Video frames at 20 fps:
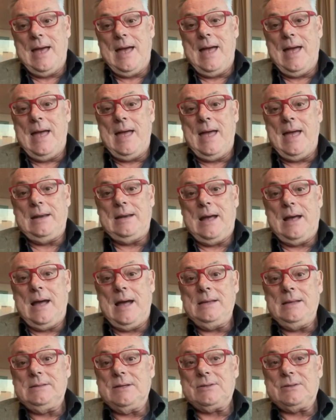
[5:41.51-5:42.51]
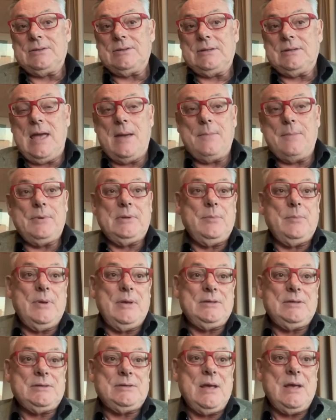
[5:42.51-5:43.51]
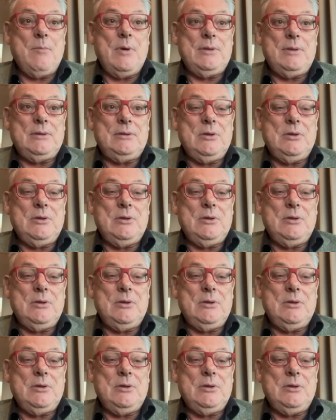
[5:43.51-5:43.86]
And I just happened to be someone